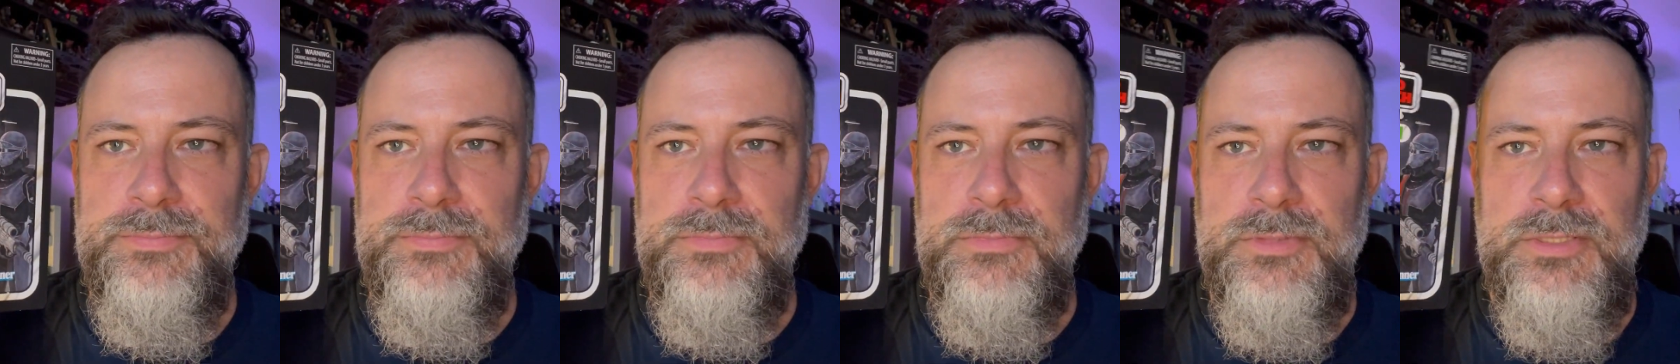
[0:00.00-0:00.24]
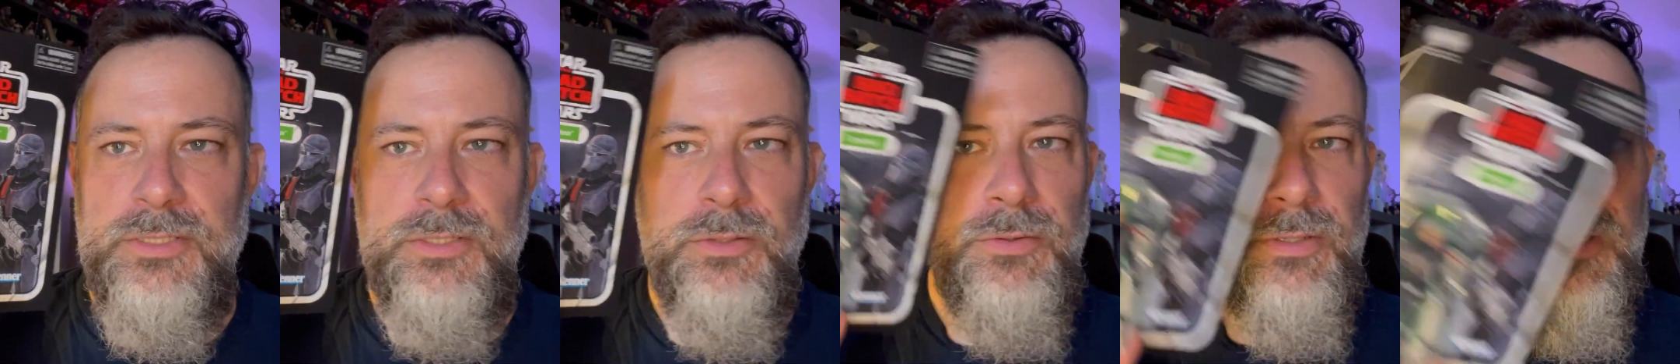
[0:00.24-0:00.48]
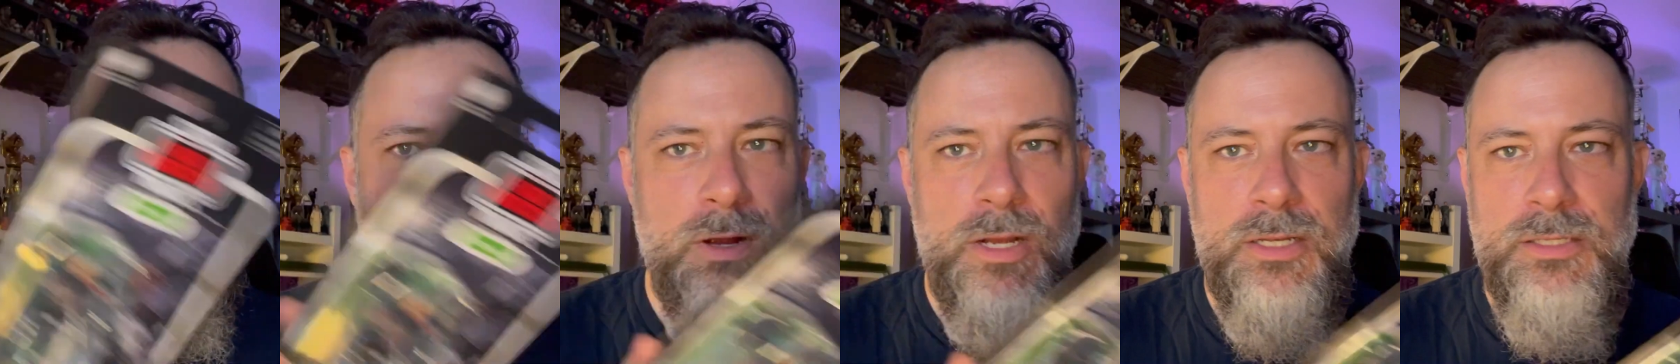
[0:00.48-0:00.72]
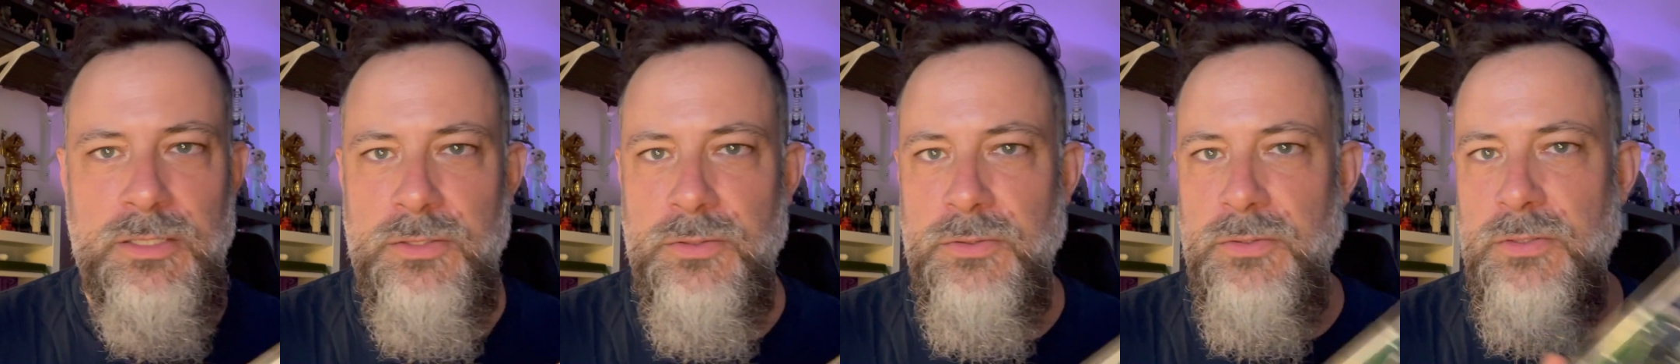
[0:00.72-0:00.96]
So
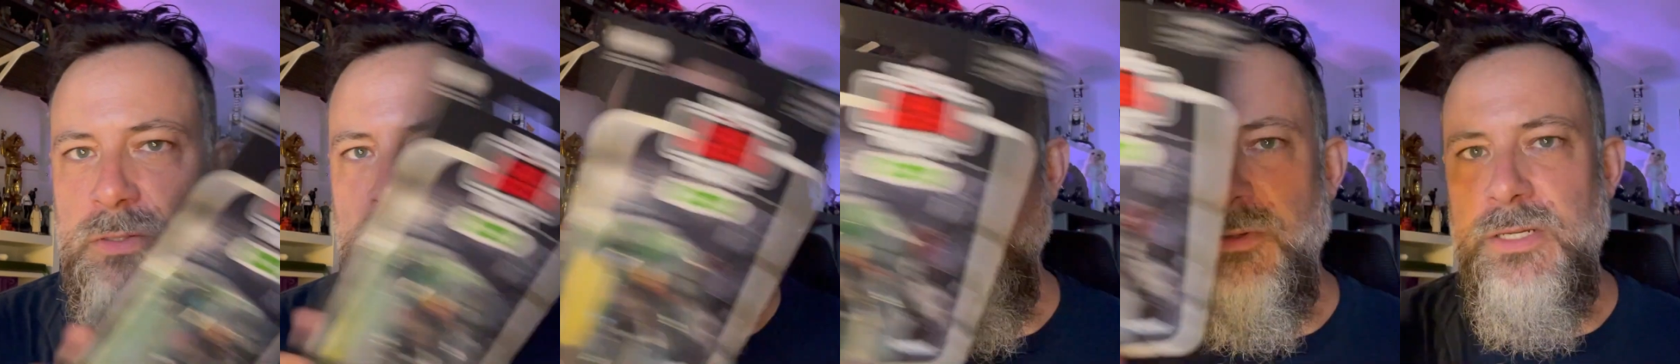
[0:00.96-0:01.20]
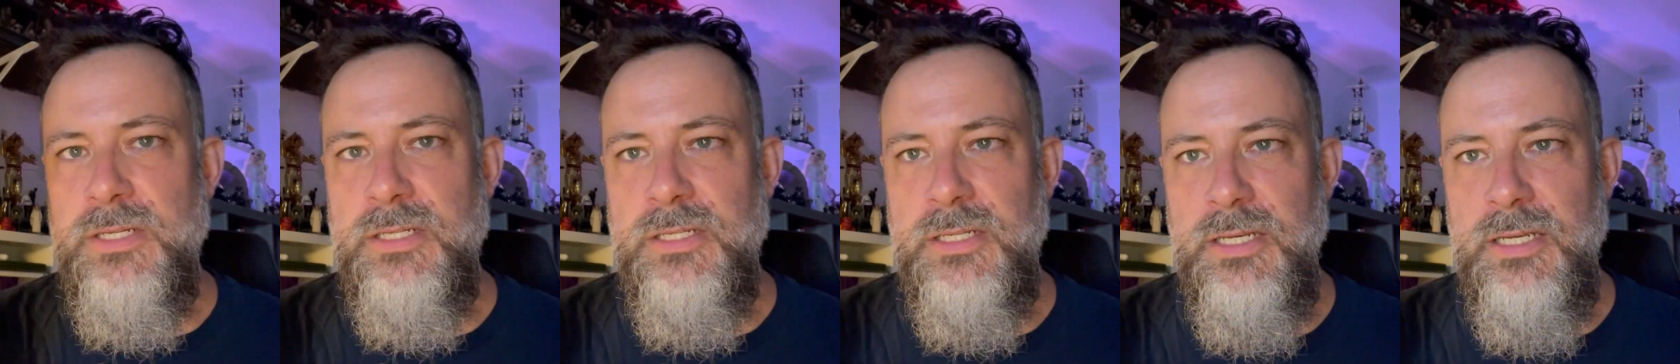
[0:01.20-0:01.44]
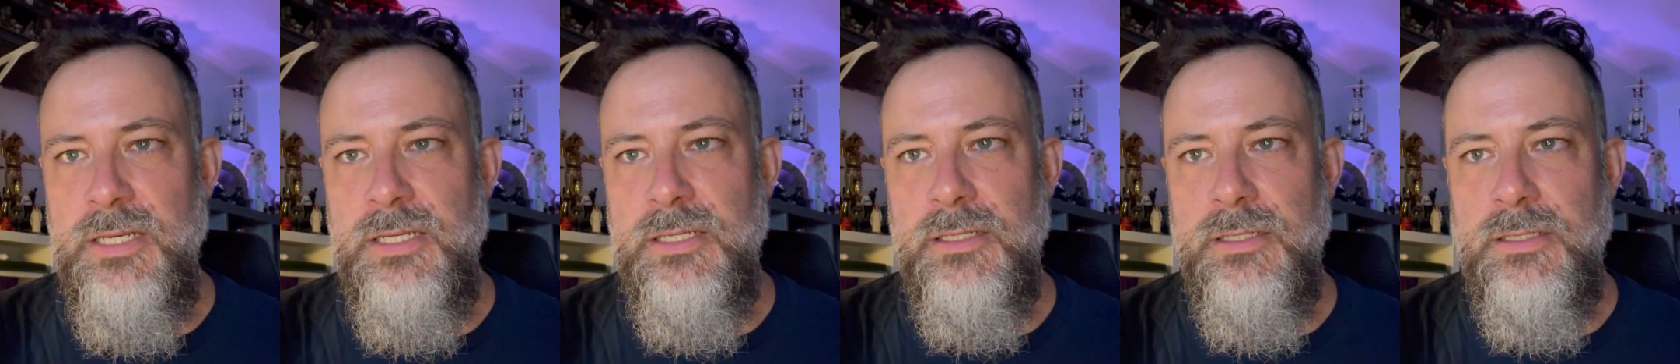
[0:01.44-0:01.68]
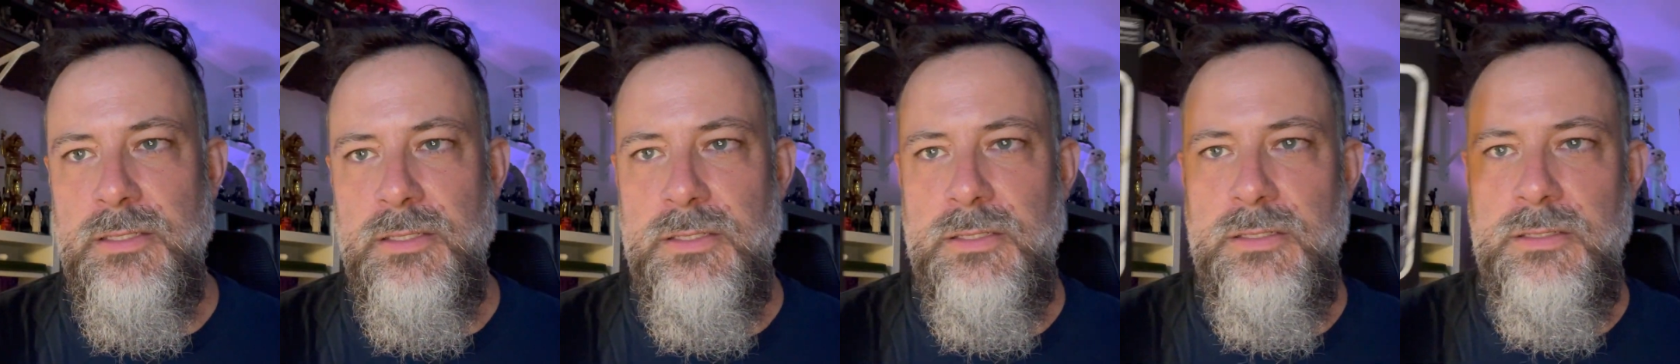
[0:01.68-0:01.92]
across those 3
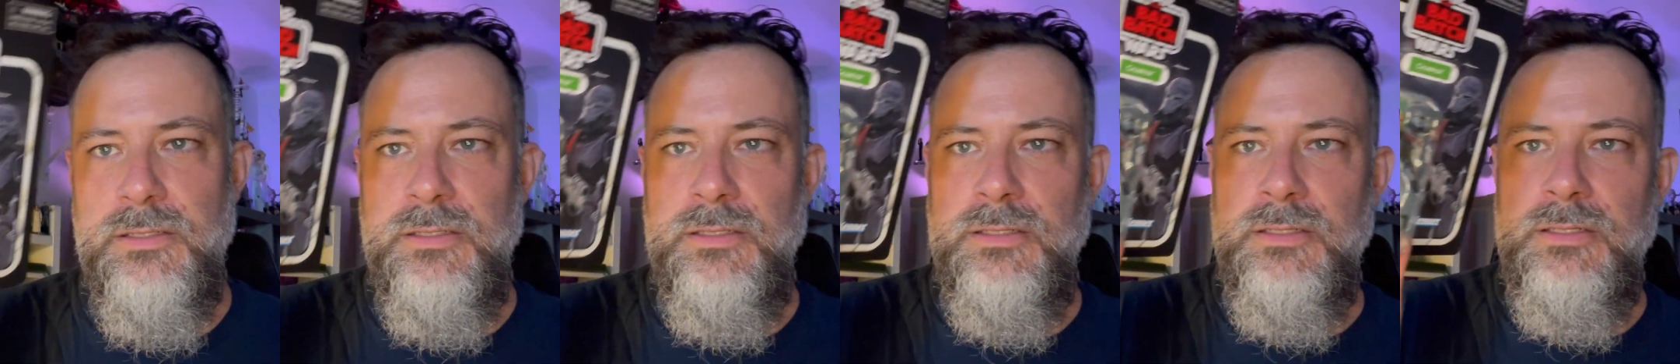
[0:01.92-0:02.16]
seasons,